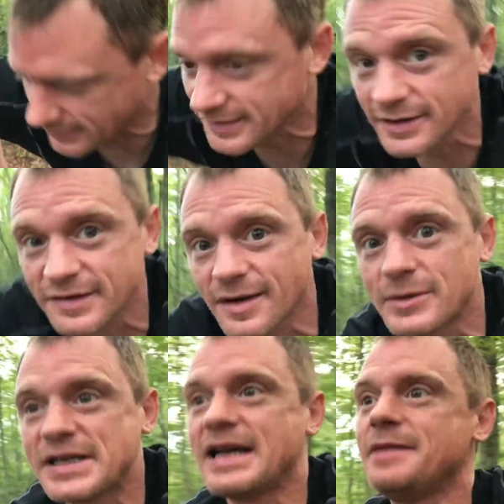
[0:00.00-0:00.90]
Still
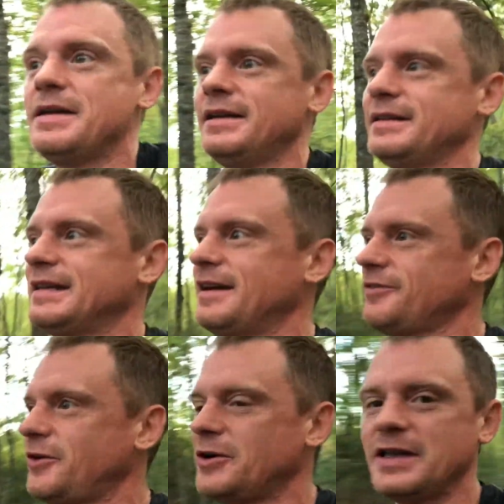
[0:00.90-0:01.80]
summertime, not
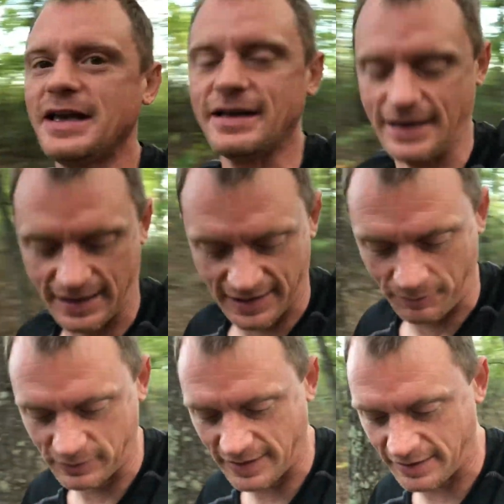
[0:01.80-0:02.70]
fall yet. Got a
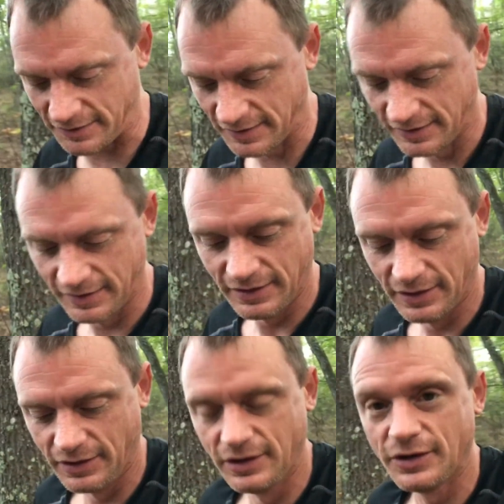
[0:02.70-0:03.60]
couple days.
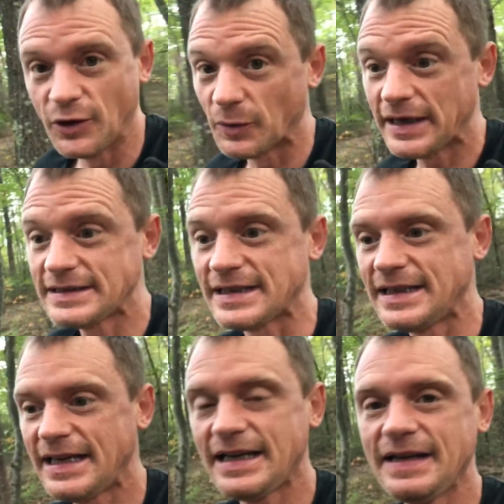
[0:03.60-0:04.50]
No rain
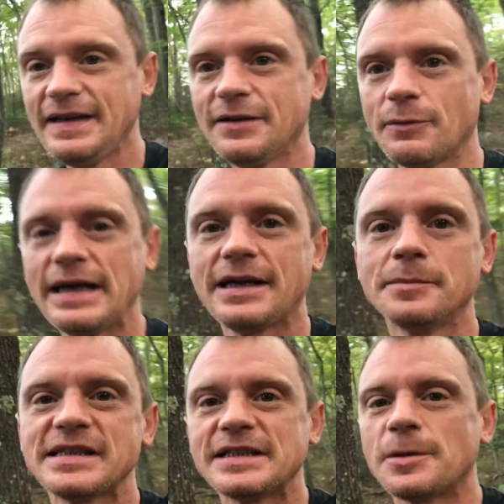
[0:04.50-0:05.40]
today. Rain
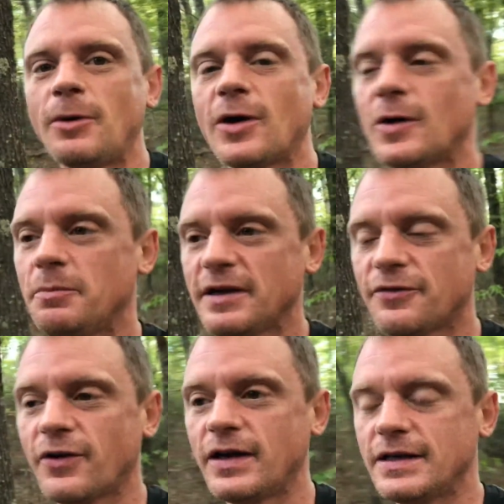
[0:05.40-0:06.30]
comes in tomorrow, big
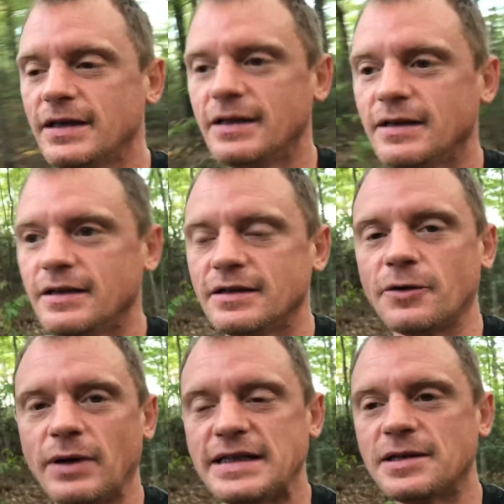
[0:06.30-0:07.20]
front,
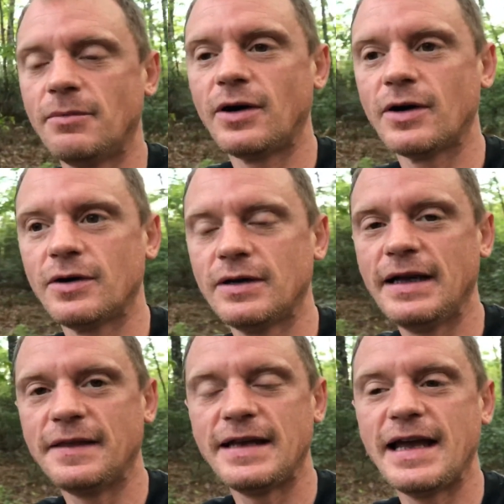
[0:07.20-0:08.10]
and rain tomorrow
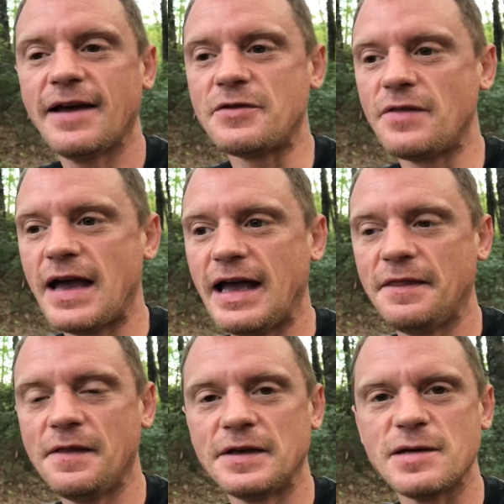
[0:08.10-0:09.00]
and the day after that,
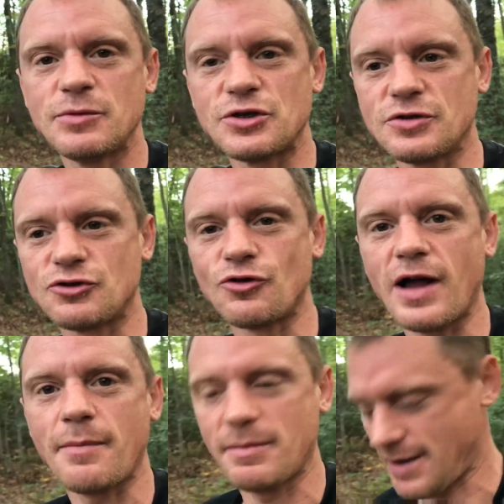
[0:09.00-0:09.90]
and then the temperatures
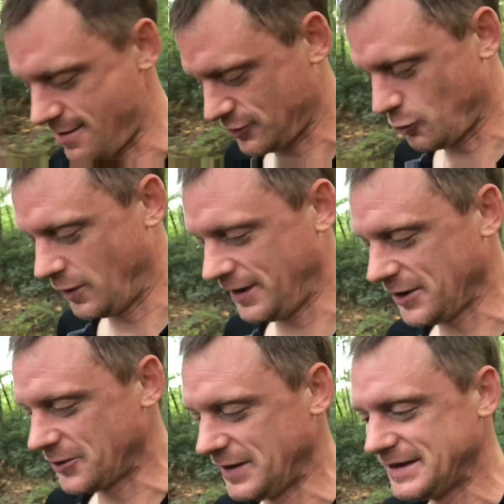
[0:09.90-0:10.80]
drop about 20
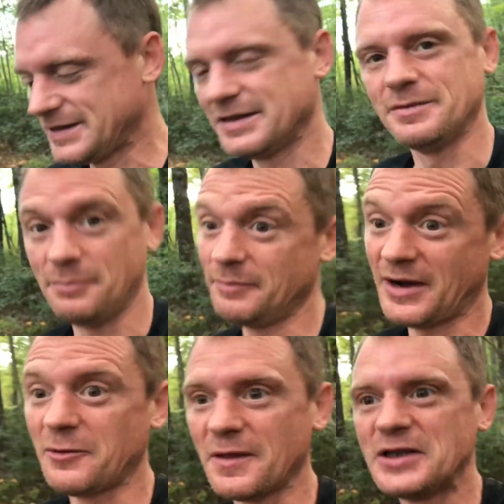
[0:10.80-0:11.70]
degrees to
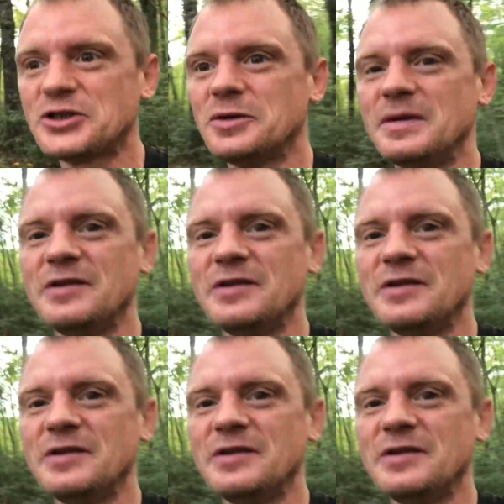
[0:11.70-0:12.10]
about where they should